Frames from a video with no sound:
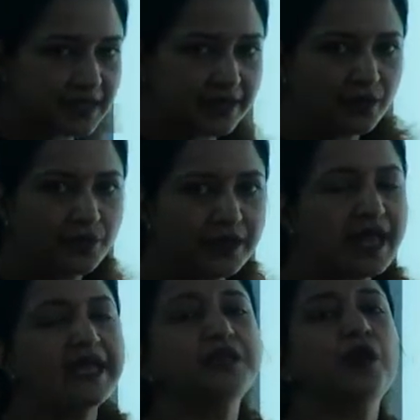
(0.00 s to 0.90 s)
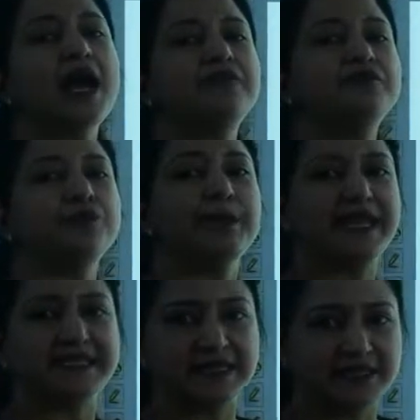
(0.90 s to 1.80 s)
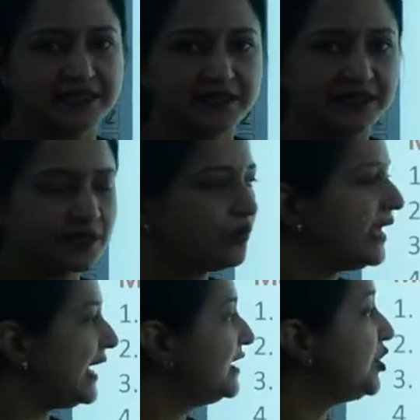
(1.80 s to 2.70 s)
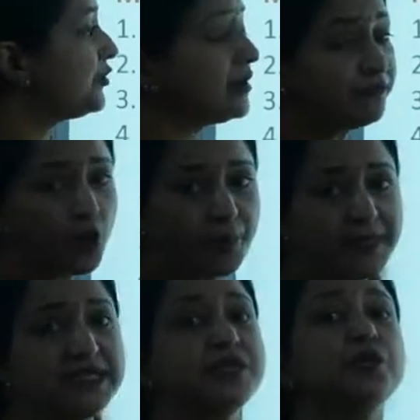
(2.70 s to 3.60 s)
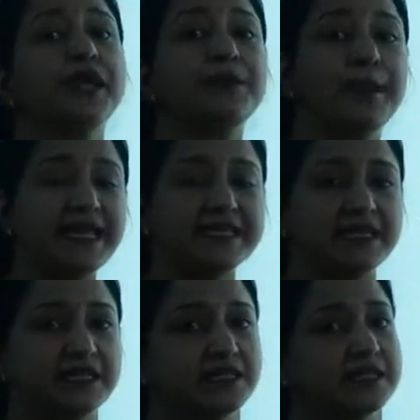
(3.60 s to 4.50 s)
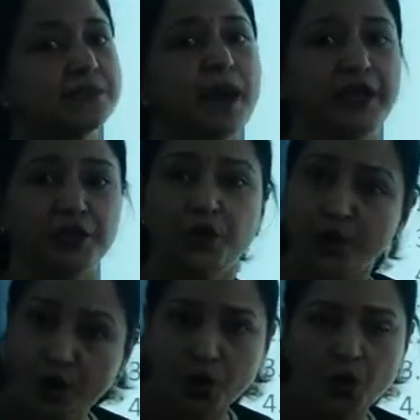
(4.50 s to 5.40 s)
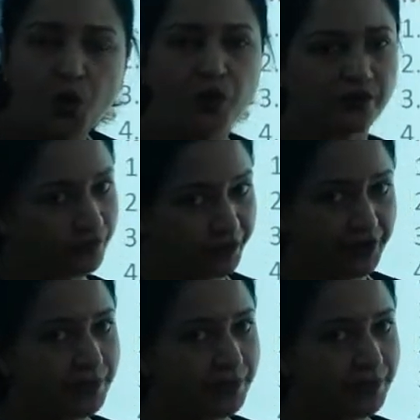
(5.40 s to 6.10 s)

are given and you have to make sentences. Okay, in your rough copies you can make sentences by your own for your